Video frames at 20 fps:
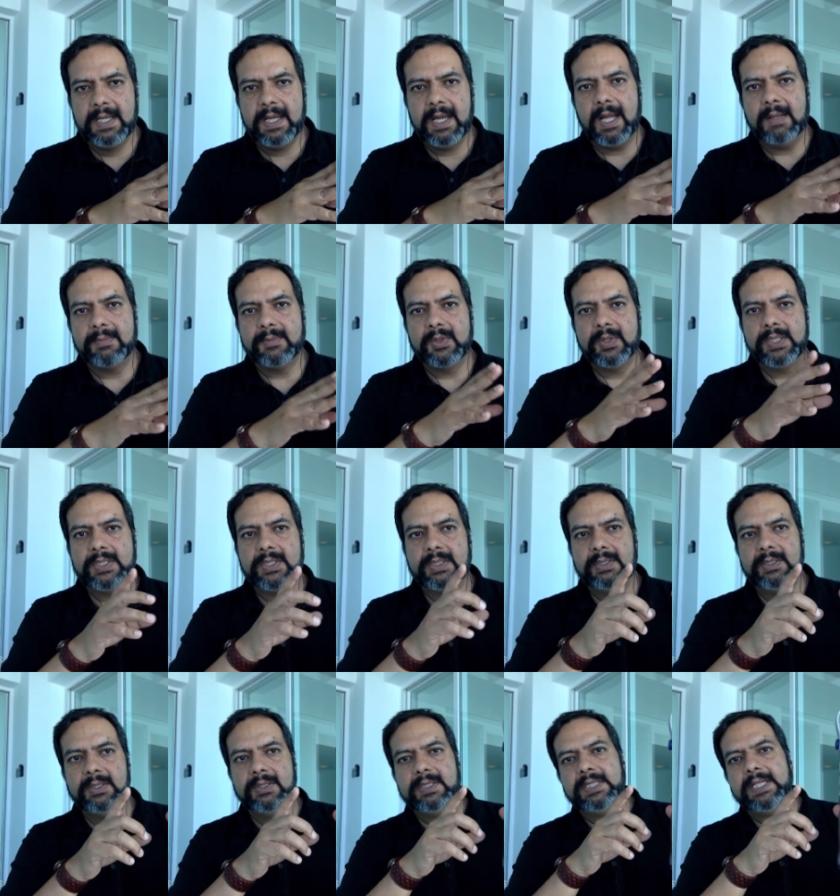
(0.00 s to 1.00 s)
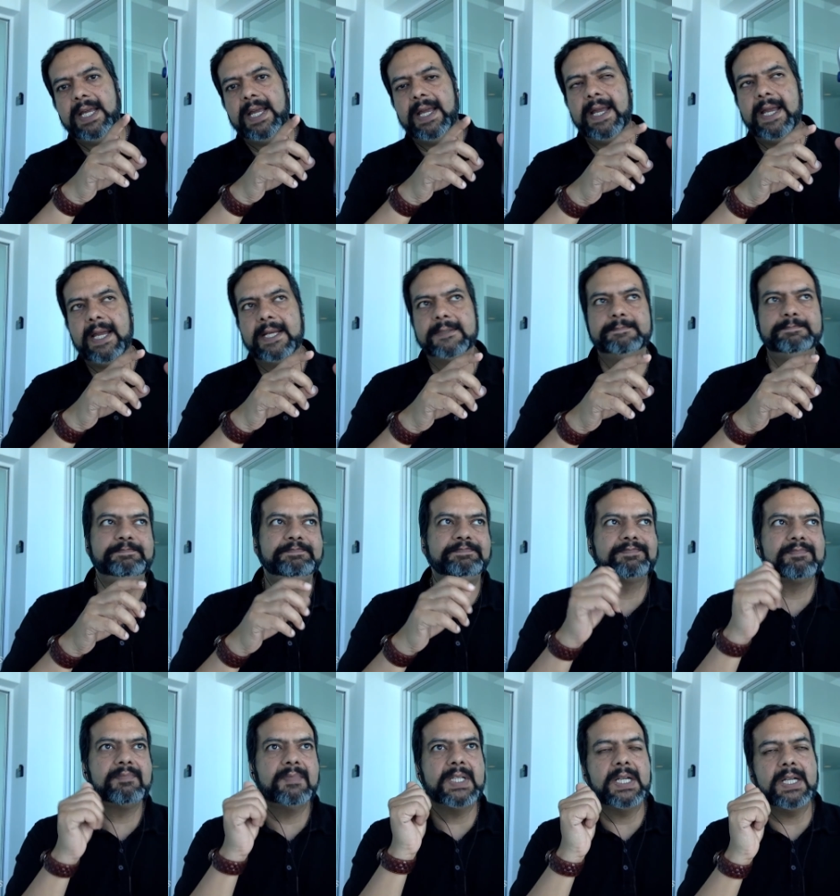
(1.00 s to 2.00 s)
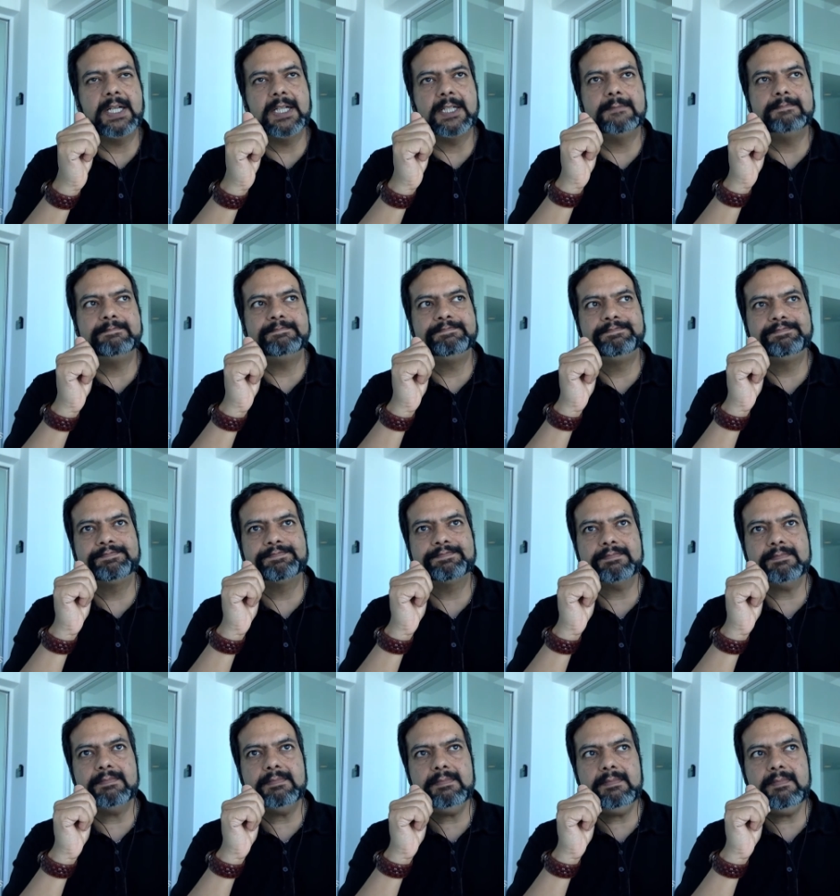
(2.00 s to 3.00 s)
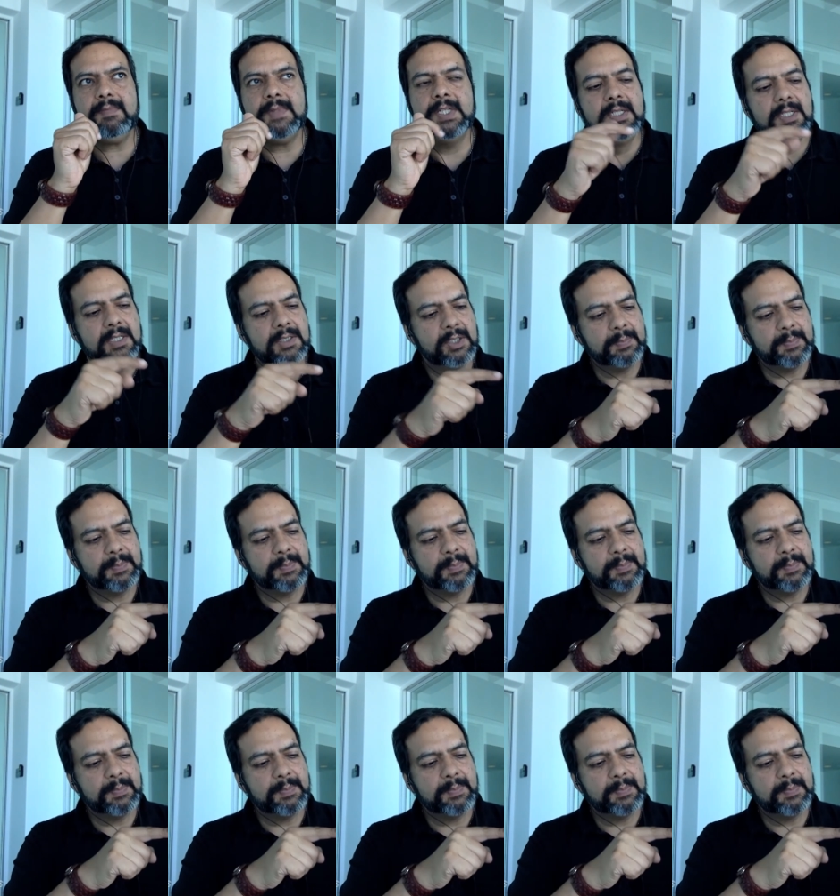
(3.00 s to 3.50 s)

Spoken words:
I'm going to look at the